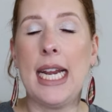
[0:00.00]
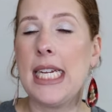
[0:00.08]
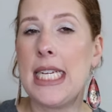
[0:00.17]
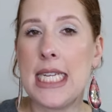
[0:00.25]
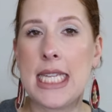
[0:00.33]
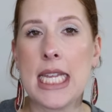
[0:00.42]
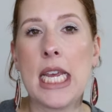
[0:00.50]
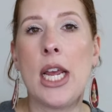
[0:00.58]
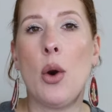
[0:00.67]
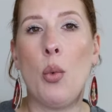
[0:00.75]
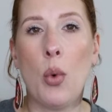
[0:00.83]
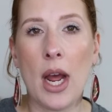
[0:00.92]
I need to see
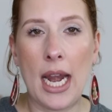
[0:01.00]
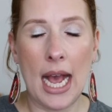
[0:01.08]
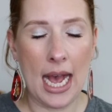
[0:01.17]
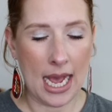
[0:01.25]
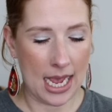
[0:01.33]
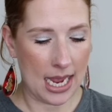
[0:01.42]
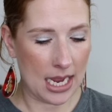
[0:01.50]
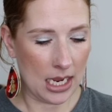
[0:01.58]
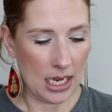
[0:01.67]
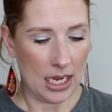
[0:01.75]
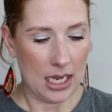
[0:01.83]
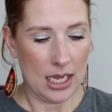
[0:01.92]
what I
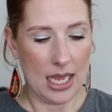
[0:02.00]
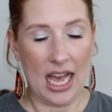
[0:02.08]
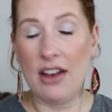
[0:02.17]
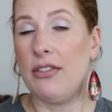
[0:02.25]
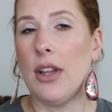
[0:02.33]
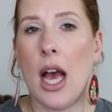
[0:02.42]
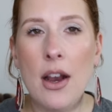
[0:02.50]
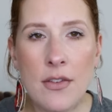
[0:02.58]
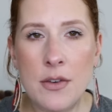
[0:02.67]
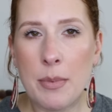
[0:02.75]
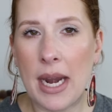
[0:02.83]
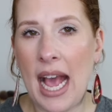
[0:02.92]
have
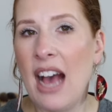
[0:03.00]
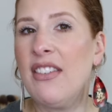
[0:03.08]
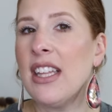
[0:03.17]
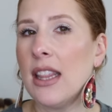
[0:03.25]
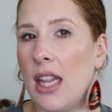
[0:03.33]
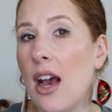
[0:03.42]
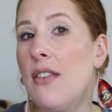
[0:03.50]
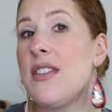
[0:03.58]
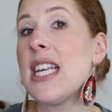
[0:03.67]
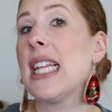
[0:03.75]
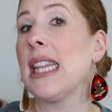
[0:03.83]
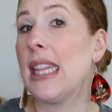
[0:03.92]
loved but haven't
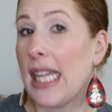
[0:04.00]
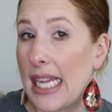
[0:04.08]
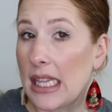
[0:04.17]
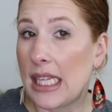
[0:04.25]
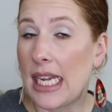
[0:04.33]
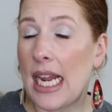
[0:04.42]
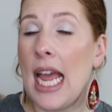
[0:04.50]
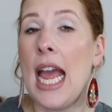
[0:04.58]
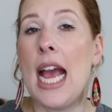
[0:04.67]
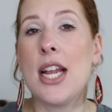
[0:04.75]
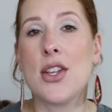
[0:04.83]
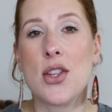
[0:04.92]
loved lately.
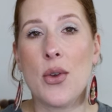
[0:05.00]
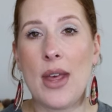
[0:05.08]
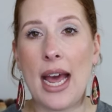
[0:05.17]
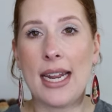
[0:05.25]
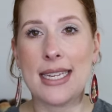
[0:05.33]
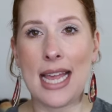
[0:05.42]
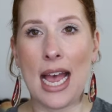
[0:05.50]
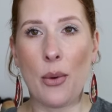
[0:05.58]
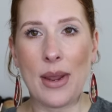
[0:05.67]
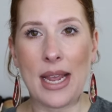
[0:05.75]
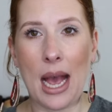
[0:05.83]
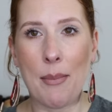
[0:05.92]
And so that is how
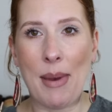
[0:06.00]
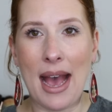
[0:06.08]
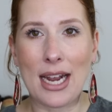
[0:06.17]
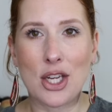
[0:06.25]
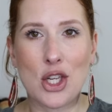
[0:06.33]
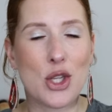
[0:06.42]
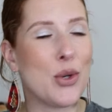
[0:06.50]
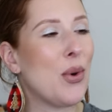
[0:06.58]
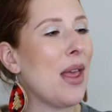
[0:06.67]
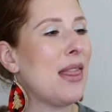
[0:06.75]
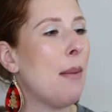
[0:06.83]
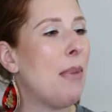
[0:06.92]
we got back to
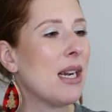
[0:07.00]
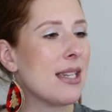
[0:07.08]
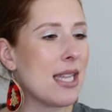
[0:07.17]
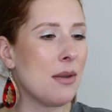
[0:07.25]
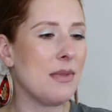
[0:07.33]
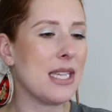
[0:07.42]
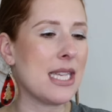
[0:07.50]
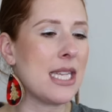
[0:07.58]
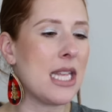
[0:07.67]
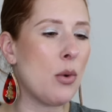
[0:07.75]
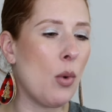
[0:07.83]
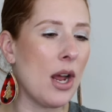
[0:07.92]
the Buxom. This is
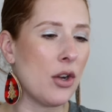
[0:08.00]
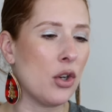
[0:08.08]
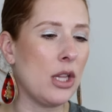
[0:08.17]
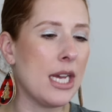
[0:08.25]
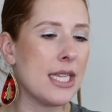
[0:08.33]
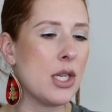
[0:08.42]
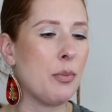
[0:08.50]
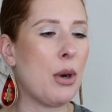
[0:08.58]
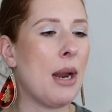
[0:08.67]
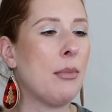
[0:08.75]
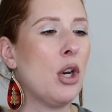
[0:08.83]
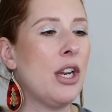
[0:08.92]
the Wanderlust
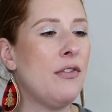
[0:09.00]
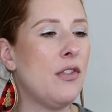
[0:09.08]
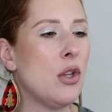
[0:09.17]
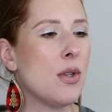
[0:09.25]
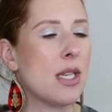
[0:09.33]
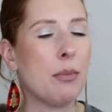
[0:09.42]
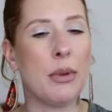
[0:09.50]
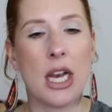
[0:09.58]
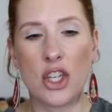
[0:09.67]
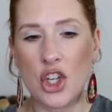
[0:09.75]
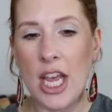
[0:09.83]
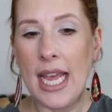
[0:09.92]
Primer Infused
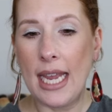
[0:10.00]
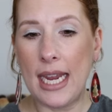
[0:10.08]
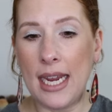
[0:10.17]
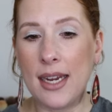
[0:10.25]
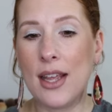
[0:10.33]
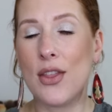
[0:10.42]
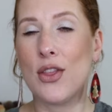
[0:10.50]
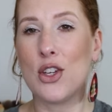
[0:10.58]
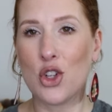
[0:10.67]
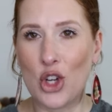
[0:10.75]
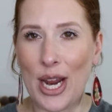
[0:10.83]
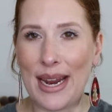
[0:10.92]
Blush in the
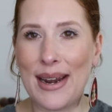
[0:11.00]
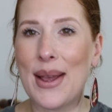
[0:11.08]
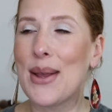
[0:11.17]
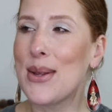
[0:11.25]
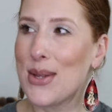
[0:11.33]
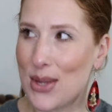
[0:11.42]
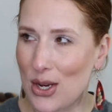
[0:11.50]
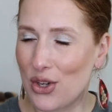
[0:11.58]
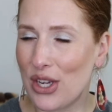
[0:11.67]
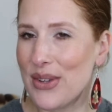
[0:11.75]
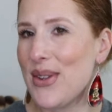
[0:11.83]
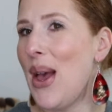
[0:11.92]
shade
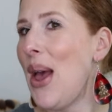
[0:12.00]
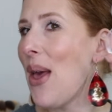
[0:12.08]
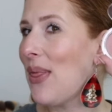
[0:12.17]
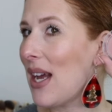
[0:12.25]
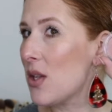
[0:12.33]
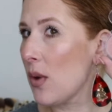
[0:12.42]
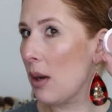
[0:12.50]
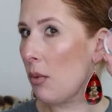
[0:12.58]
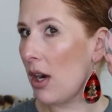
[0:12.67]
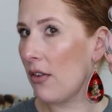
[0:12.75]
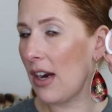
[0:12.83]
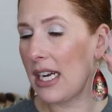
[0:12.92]
Seychelles. That's what I'm
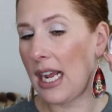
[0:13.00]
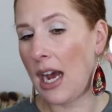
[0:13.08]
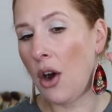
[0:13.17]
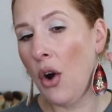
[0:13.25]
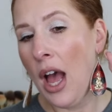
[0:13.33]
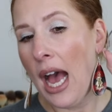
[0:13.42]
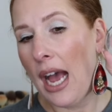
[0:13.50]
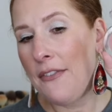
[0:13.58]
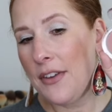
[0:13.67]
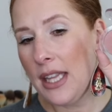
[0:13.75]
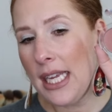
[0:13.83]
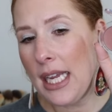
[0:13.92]
wearing right now. I
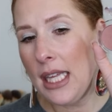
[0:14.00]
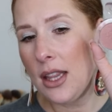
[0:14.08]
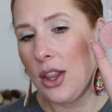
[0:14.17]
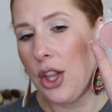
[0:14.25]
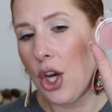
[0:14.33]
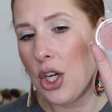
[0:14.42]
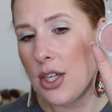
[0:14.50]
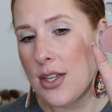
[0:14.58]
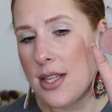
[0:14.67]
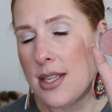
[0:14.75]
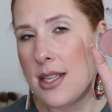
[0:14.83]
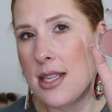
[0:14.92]
feel like it
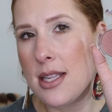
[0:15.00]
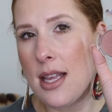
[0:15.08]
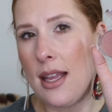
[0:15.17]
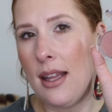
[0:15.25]
looks